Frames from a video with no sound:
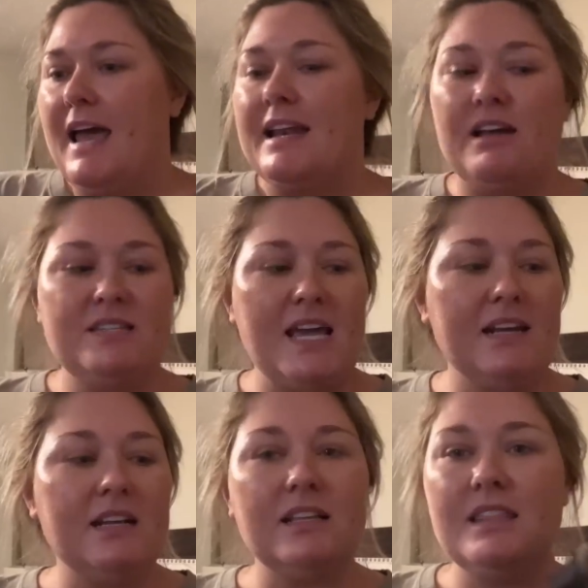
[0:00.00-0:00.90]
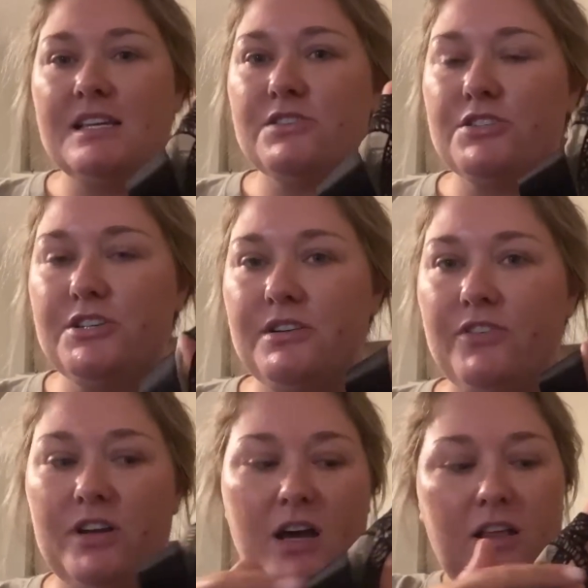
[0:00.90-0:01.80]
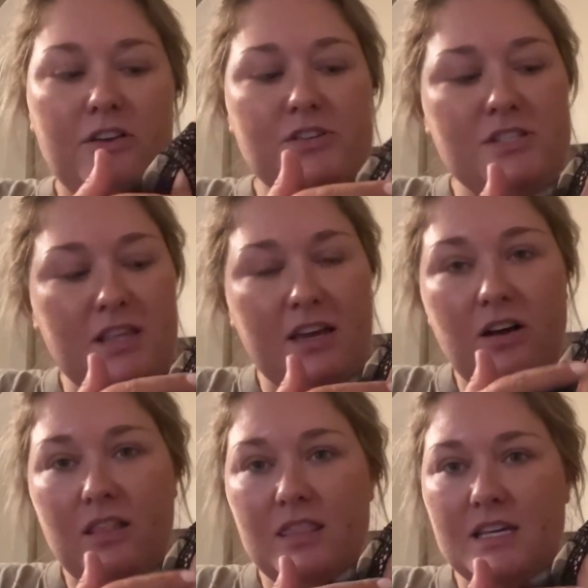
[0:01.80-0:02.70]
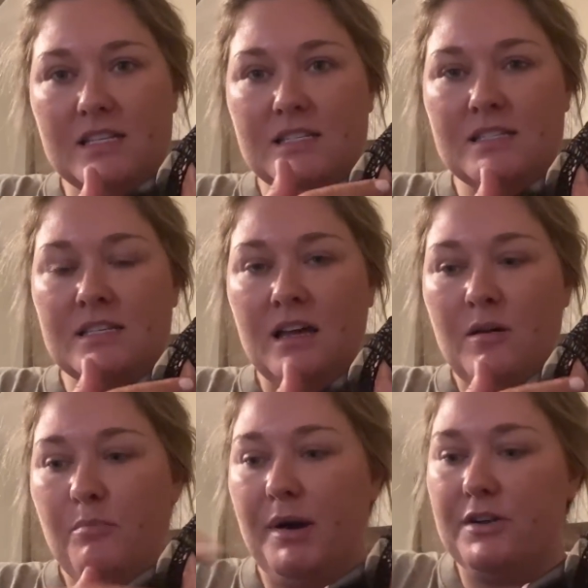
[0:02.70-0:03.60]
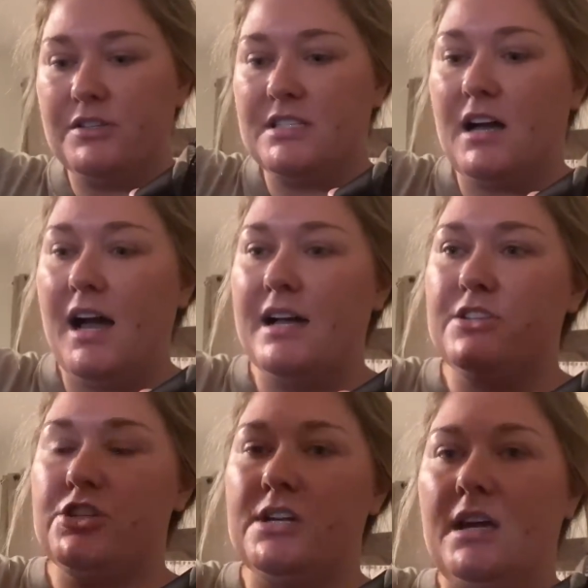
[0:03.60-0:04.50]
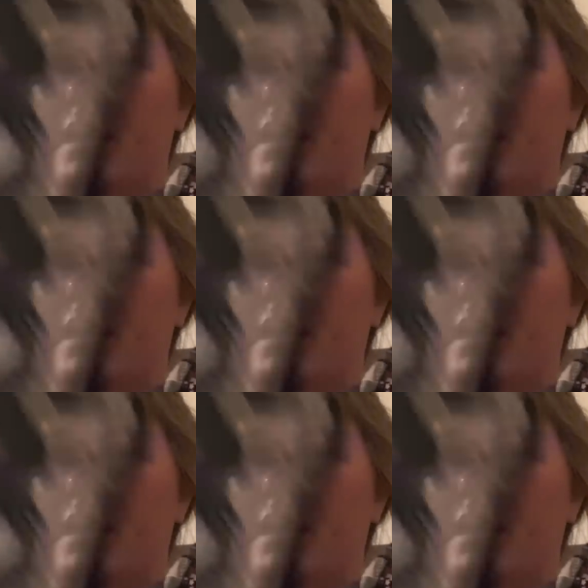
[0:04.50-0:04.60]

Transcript: Now, technically, these are two different colors, so they call this butterscotch.